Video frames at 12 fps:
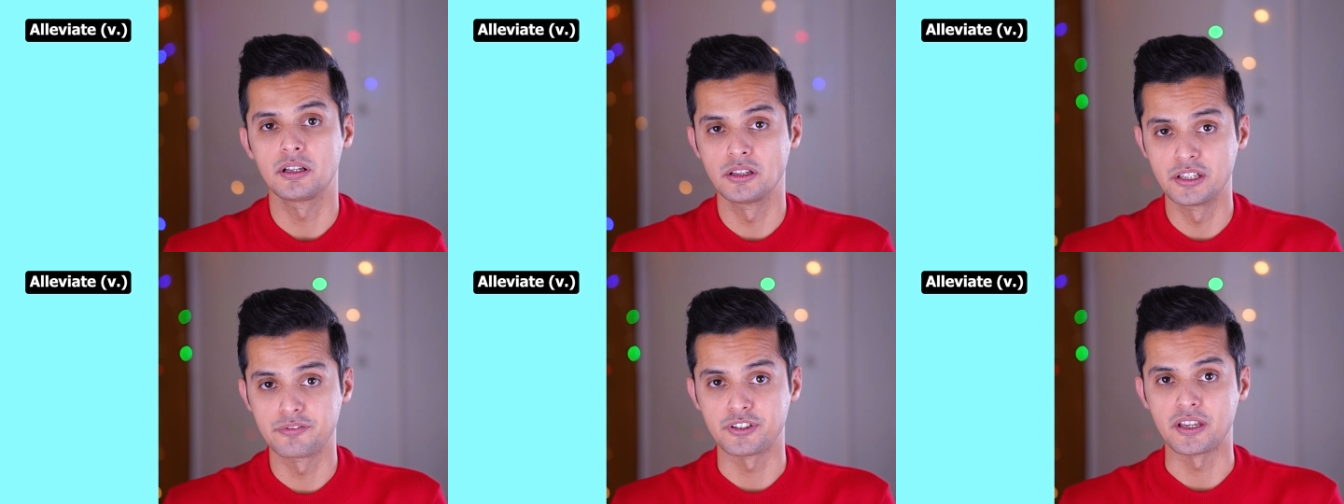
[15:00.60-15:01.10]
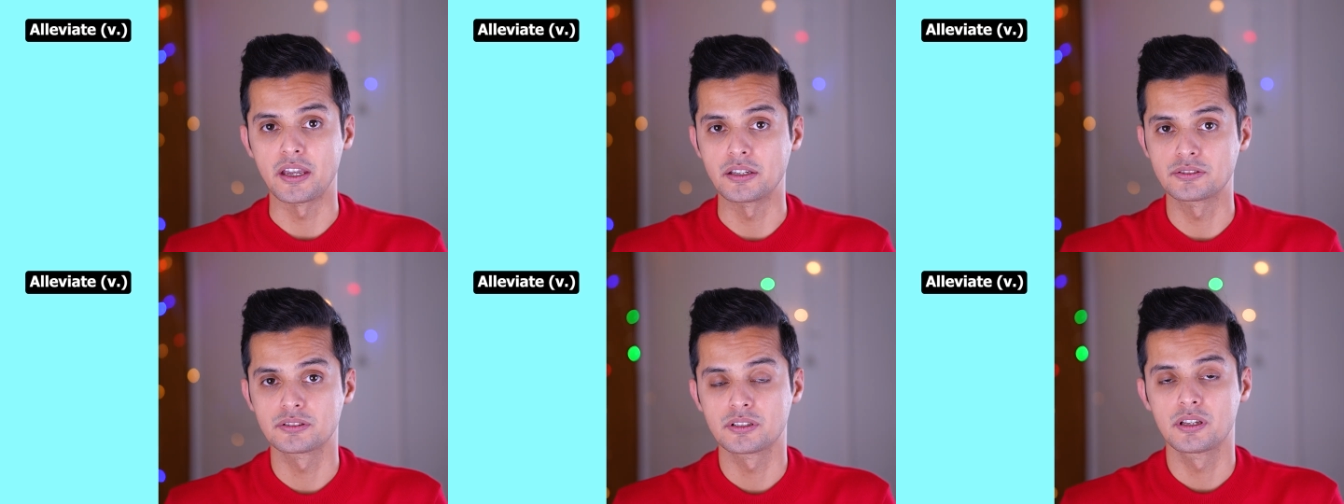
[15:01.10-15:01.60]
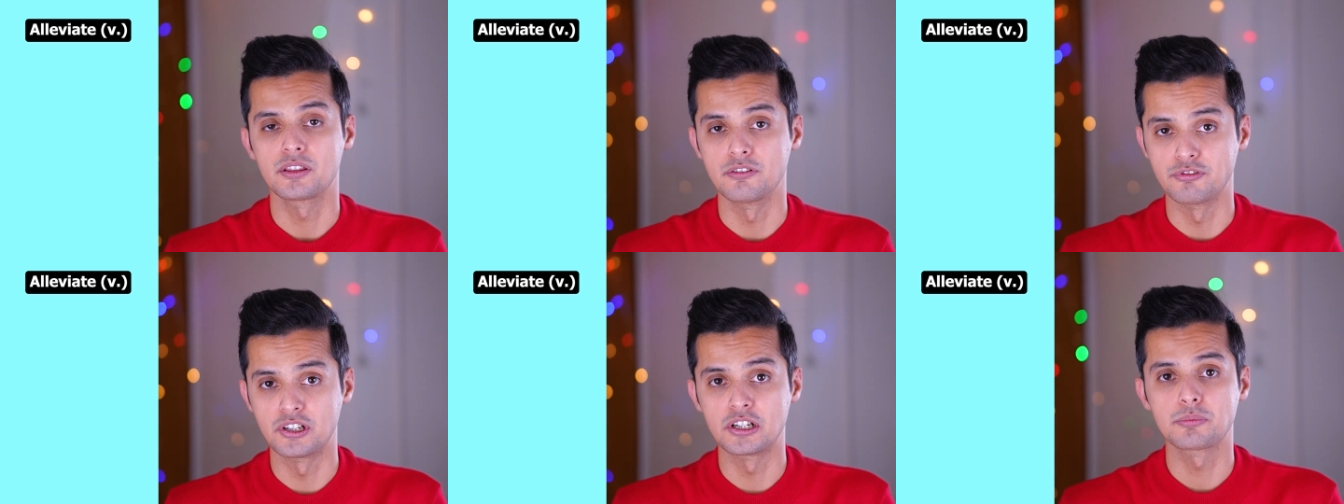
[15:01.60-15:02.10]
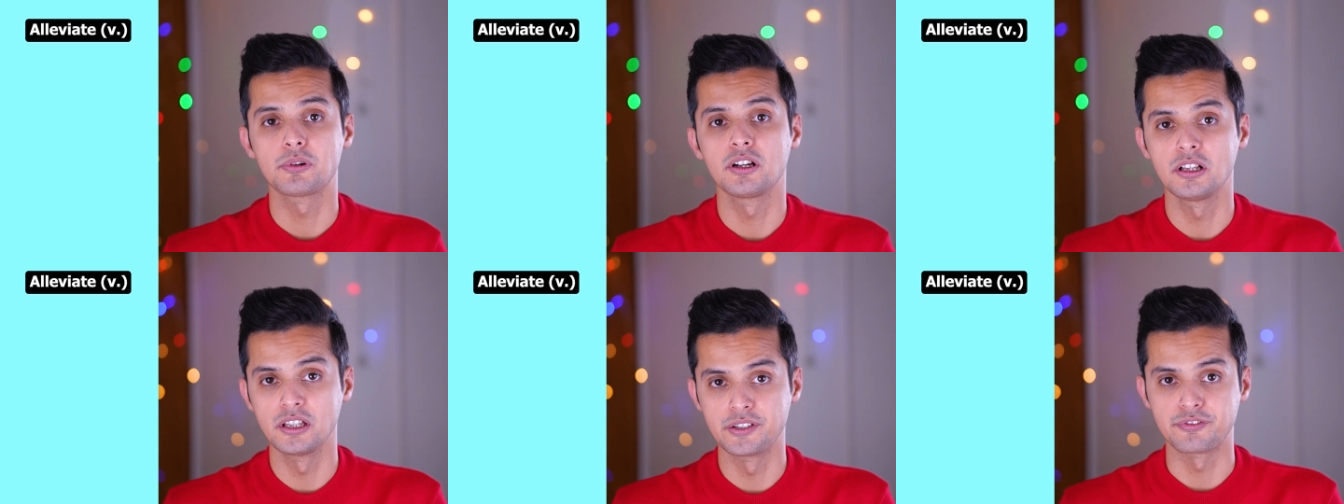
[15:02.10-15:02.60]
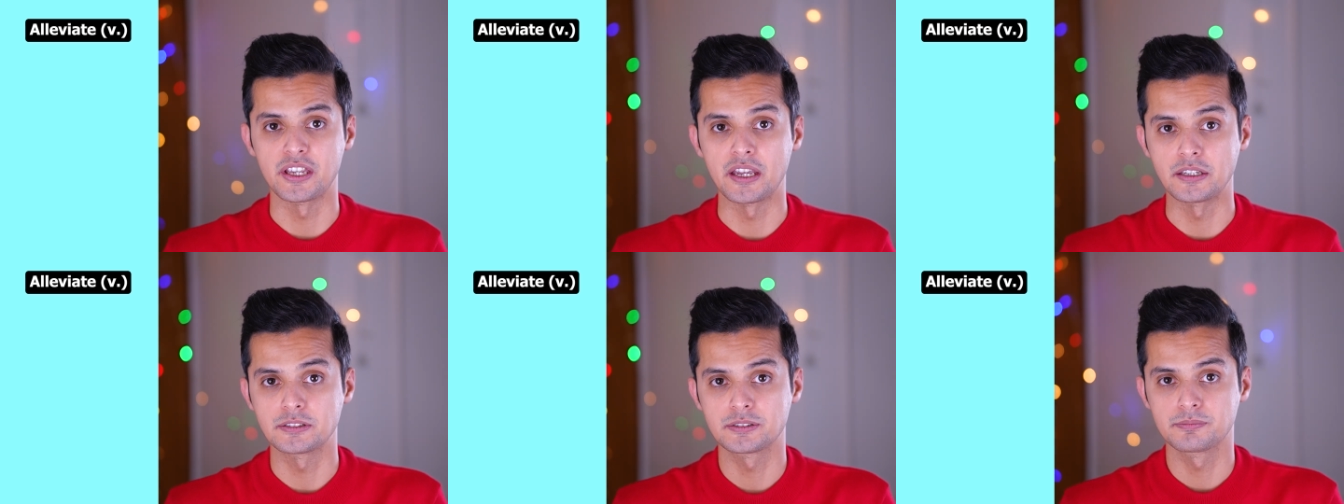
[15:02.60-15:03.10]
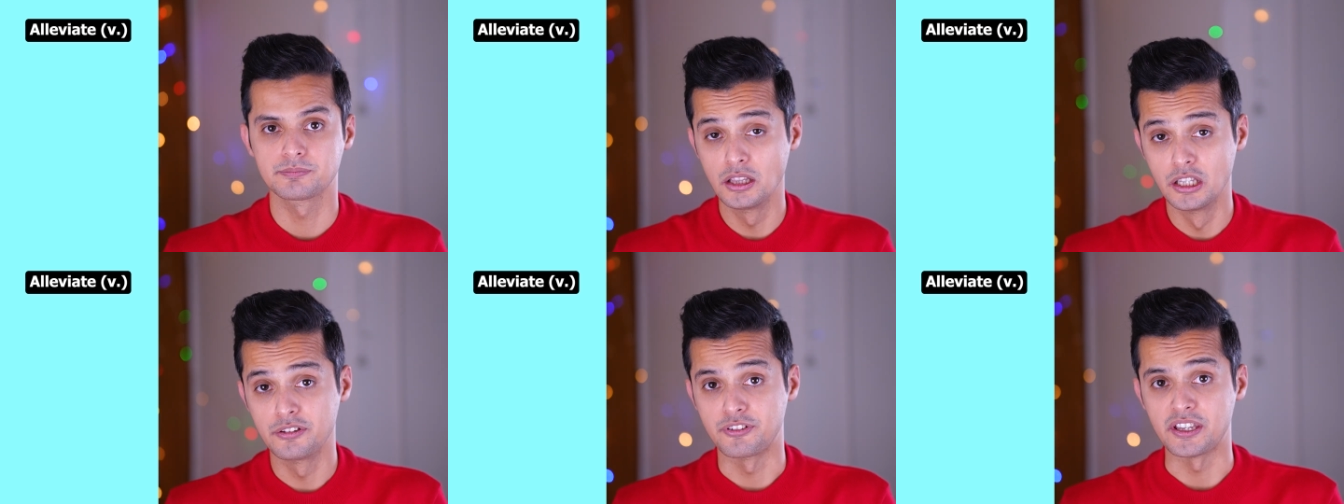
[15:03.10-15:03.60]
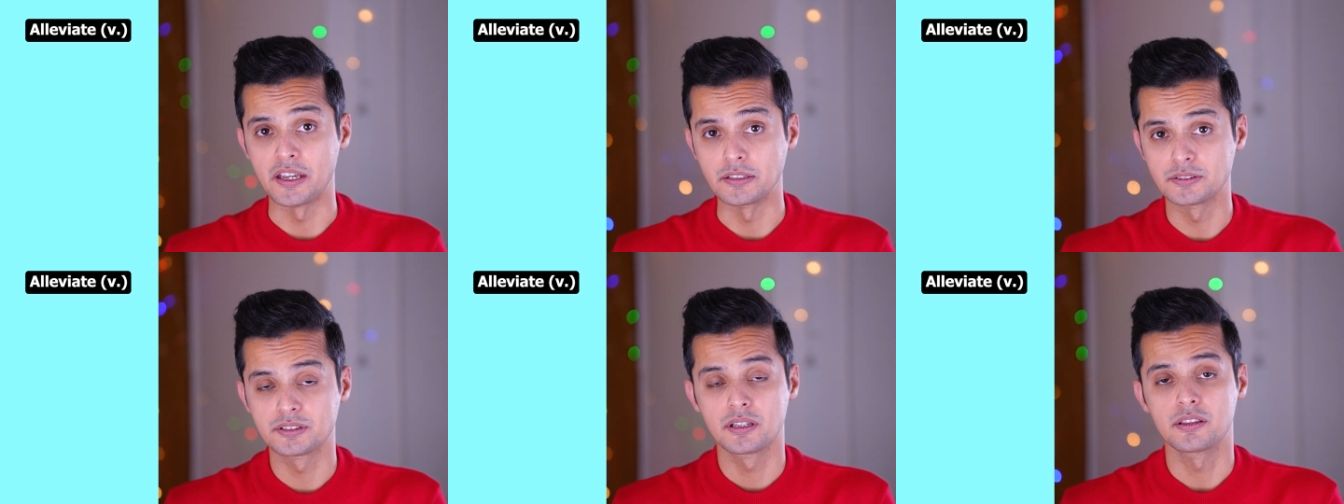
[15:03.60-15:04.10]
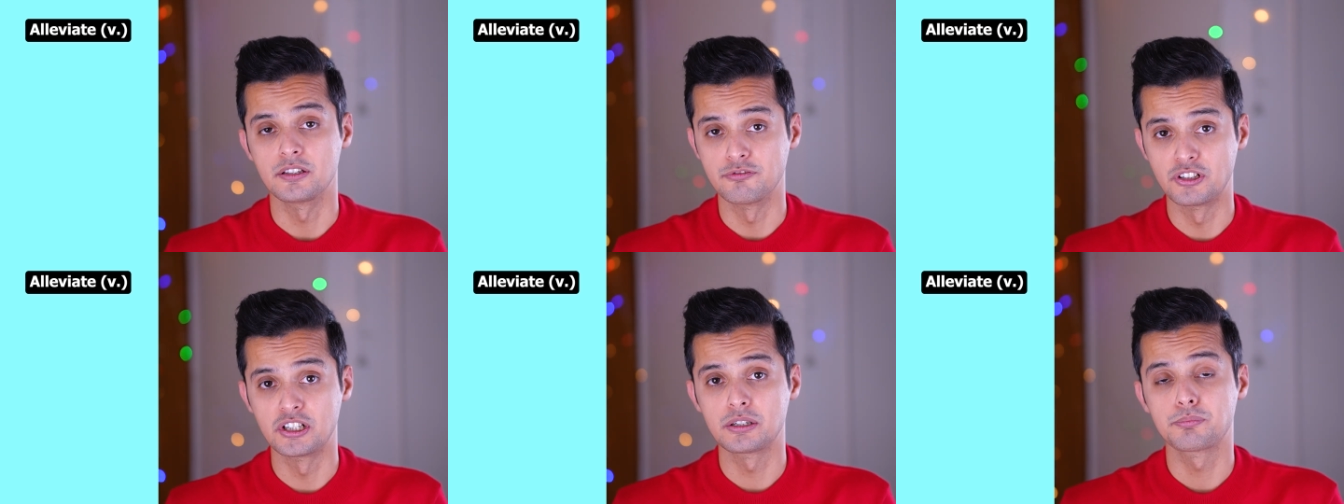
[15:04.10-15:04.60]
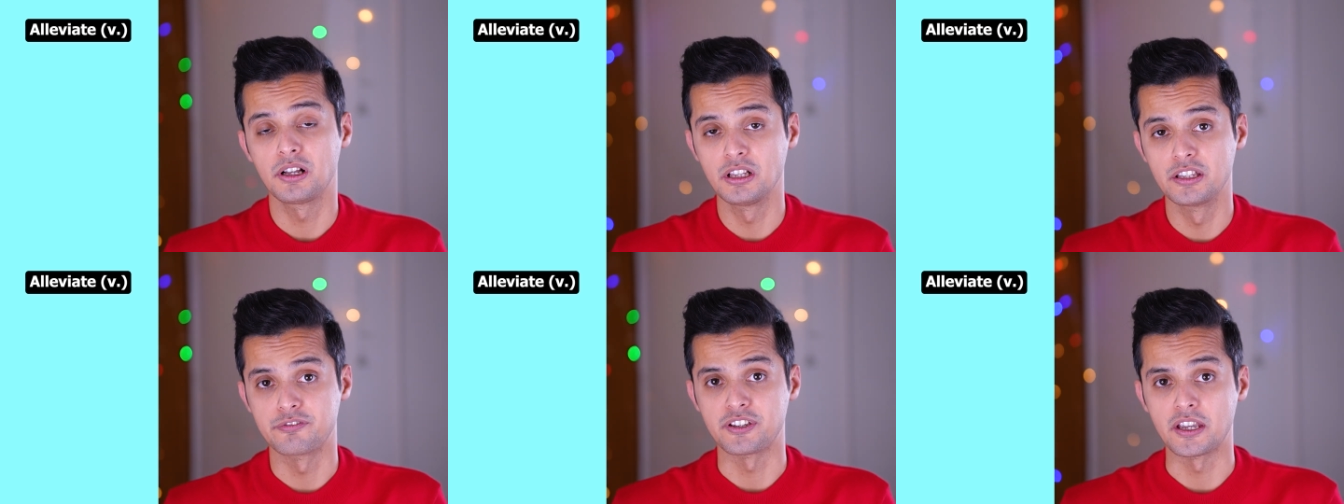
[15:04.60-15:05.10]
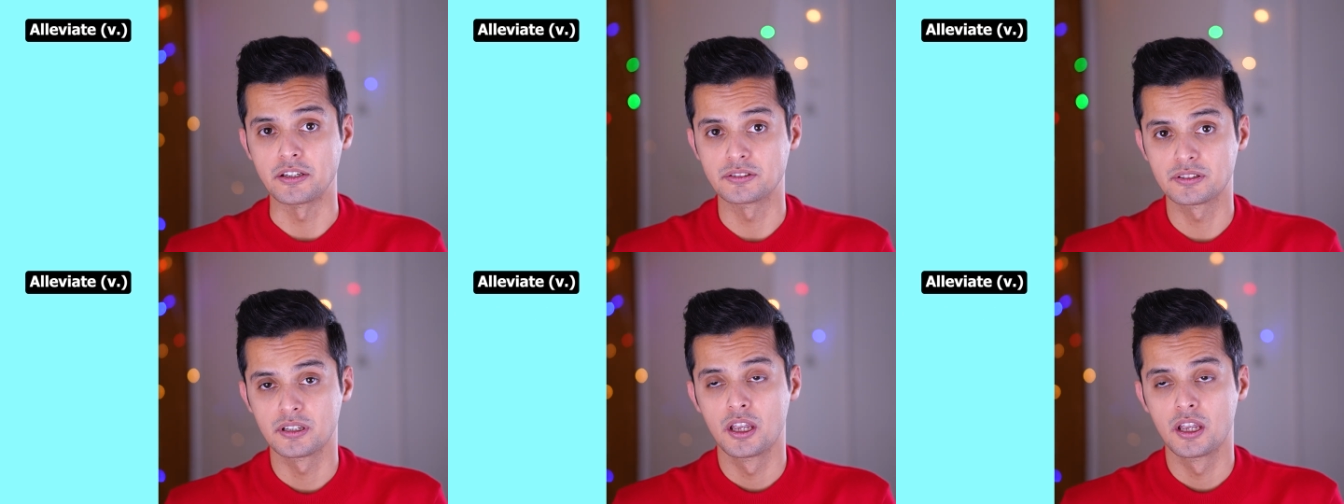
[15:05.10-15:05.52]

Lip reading: alleviate. The verb alleviate, alleviate, the verb alleviate.